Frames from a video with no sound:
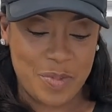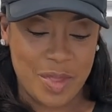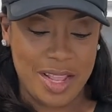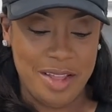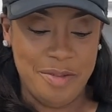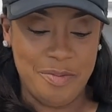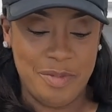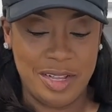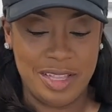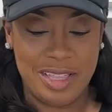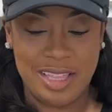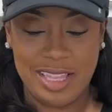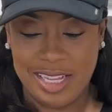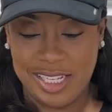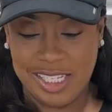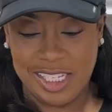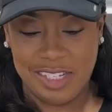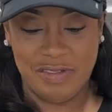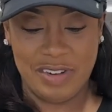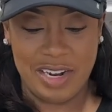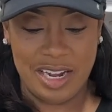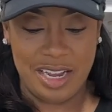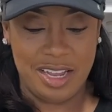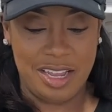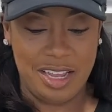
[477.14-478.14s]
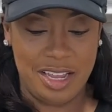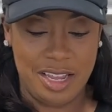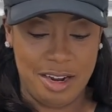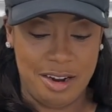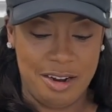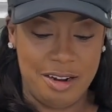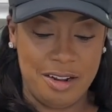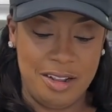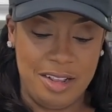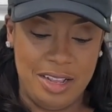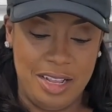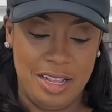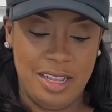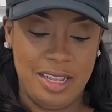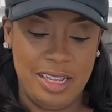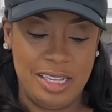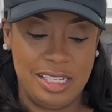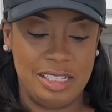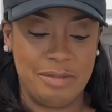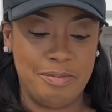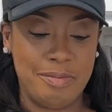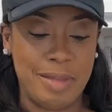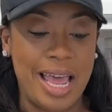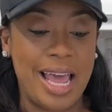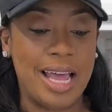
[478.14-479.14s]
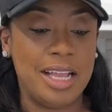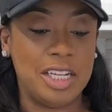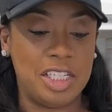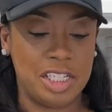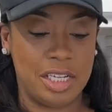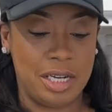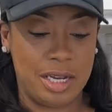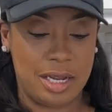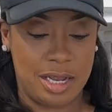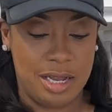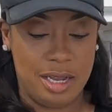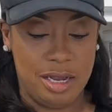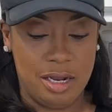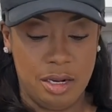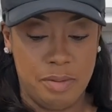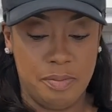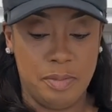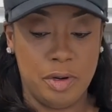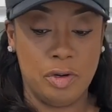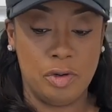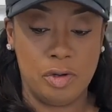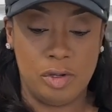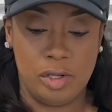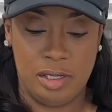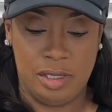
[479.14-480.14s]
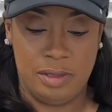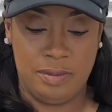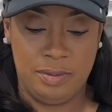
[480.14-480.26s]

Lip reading: But this right here is magic in a bowl.